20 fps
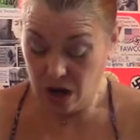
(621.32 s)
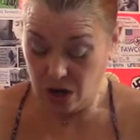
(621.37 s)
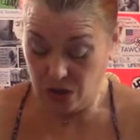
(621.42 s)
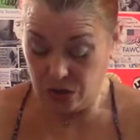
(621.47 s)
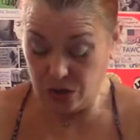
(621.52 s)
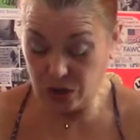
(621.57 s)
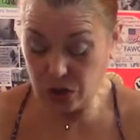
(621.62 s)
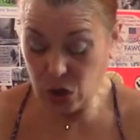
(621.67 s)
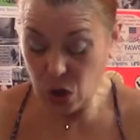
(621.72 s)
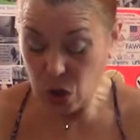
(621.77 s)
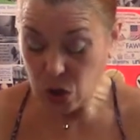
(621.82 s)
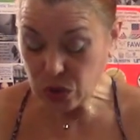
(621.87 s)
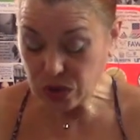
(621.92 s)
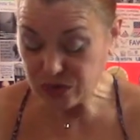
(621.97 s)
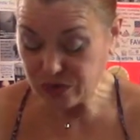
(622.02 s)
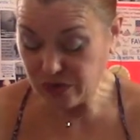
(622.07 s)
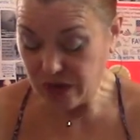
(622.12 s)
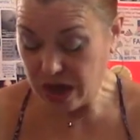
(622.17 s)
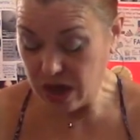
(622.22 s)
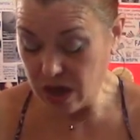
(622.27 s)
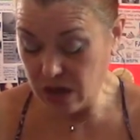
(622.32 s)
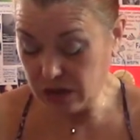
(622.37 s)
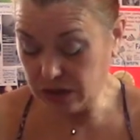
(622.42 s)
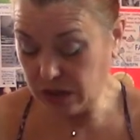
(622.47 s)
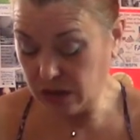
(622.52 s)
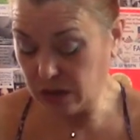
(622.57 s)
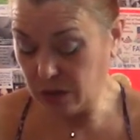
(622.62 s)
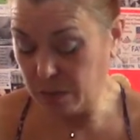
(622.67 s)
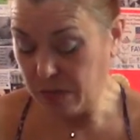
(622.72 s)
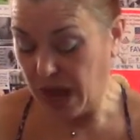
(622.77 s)
The Kochs failed
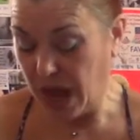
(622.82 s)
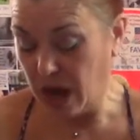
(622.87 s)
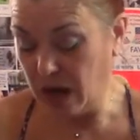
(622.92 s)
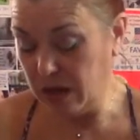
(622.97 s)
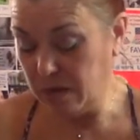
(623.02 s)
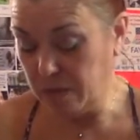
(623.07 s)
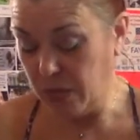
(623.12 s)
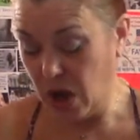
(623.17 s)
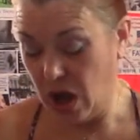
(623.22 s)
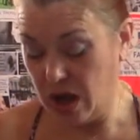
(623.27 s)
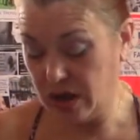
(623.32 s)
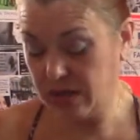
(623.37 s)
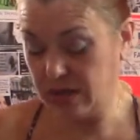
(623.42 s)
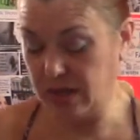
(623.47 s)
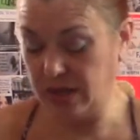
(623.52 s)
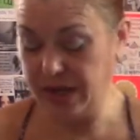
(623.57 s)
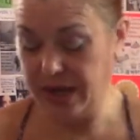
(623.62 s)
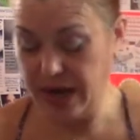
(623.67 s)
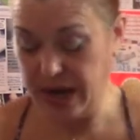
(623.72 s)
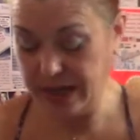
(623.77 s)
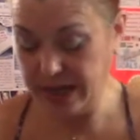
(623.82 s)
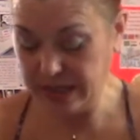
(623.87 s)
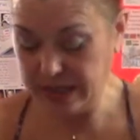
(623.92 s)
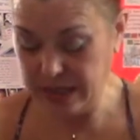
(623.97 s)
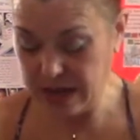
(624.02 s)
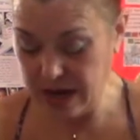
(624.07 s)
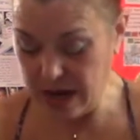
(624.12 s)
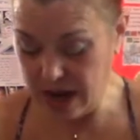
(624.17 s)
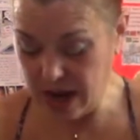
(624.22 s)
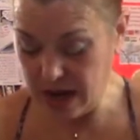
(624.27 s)
at the ballot box in the
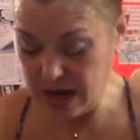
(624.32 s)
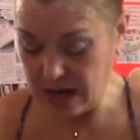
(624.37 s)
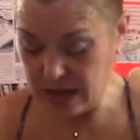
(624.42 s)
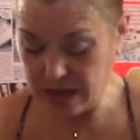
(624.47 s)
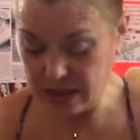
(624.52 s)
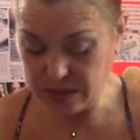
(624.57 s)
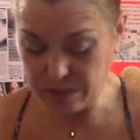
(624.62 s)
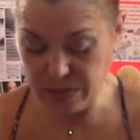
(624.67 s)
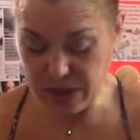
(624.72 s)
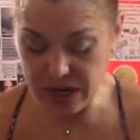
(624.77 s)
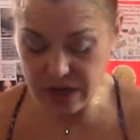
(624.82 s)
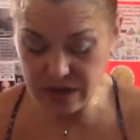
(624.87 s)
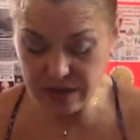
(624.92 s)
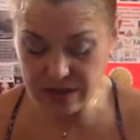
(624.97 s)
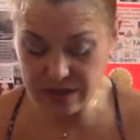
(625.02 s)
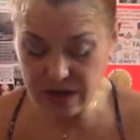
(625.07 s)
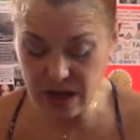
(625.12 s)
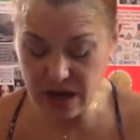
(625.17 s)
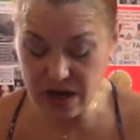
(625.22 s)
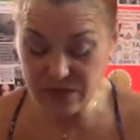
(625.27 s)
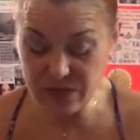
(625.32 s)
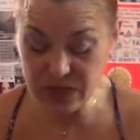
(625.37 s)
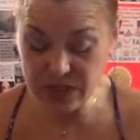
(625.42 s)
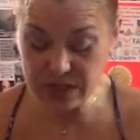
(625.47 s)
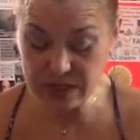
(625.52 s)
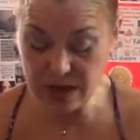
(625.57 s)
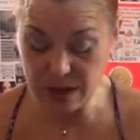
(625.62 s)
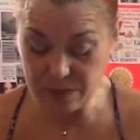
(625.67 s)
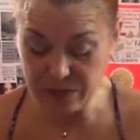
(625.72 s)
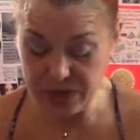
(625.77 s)
1980s, but instead of
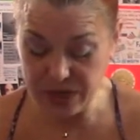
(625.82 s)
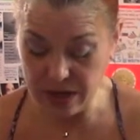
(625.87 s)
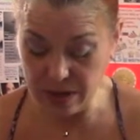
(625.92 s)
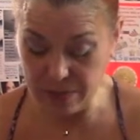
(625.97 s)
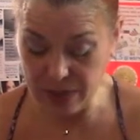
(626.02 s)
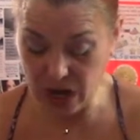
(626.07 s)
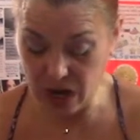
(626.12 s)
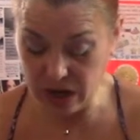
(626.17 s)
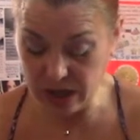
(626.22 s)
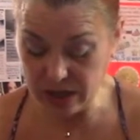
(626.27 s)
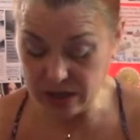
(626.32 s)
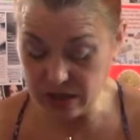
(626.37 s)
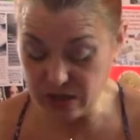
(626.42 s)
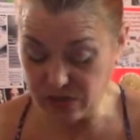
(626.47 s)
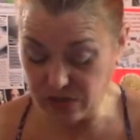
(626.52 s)
accepting Americans'